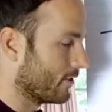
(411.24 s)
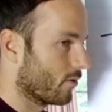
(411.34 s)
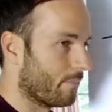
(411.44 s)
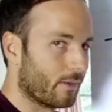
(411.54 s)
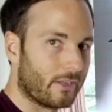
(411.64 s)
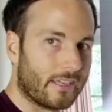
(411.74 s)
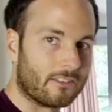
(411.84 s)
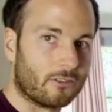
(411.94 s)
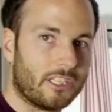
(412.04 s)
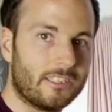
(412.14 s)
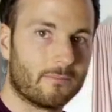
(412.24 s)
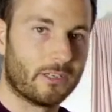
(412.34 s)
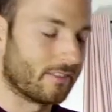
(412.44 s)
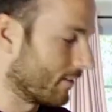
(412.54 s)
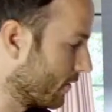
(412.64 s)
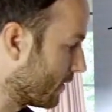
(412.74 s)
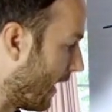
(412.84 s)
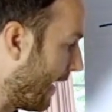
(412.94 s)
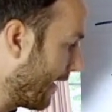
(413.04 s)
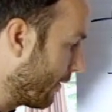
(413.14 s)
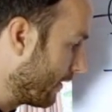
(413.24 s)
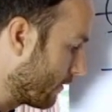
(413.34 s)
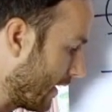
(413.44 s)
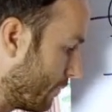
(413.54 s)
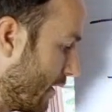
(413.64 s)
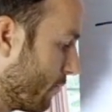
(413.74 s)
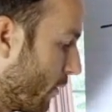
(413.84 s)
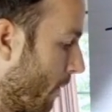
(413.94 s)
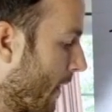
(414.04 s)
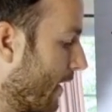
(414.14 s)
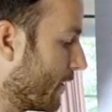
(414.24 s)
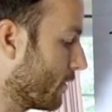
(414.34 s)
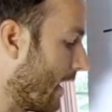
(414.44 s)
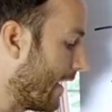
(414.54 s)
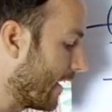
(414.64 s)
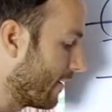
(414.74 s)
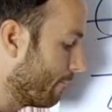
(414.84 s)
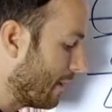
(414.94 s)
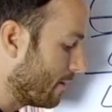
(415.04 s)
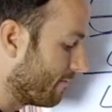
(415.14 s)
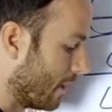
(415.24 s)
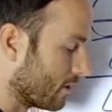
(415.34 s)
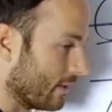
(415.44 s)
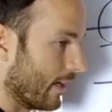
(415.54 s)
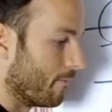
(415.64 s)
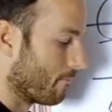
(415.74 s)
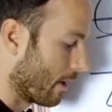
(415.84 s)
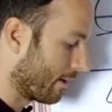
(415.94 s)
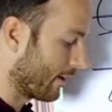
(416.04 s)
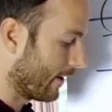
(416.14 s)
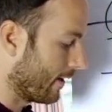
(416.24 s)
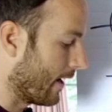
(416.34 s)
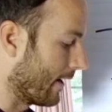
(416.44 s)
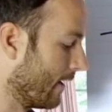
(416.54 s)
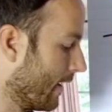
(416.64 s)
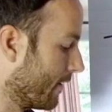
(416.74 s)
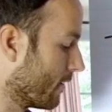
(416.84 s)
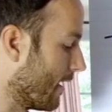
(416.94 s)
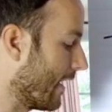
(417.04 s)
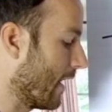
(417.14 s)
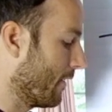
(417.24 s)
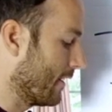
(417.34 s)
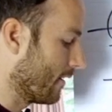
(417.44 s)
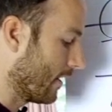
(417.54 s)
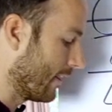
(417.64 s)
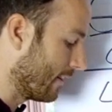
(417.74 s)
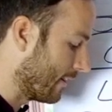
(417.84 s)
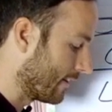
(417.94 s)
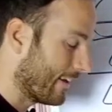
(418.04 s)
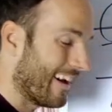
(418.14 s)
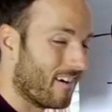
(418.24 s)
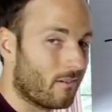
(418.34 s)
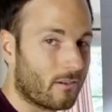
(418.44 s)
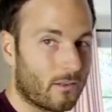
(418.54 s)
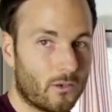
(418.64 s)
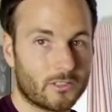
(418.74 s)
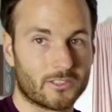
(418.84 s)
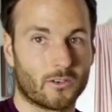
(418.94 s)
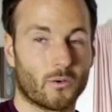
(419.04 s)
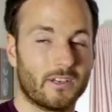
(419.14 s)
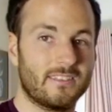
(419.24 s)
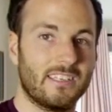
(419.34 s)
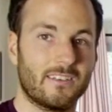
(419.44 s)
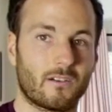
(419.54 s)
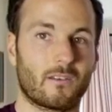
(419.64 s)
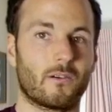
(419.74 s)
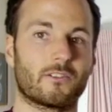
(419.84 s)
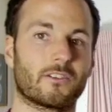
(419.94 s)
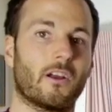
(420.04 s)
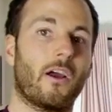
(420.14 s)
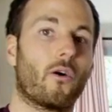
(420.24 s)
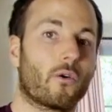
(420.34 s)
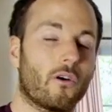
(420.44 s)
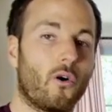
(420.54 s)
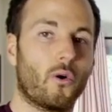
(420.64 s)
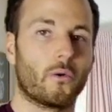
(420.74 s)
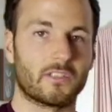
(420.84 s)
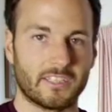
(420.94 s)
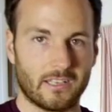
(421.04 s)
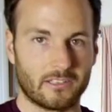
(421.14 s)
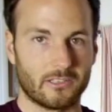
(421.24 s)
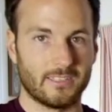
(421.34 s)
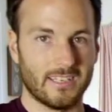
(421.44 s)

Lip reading: is you're building a strategic business. You're hiring the right people. You're hiring maybe eventually a marketing guy. You're hiring an account closer or a deal closer or a wholesaler to your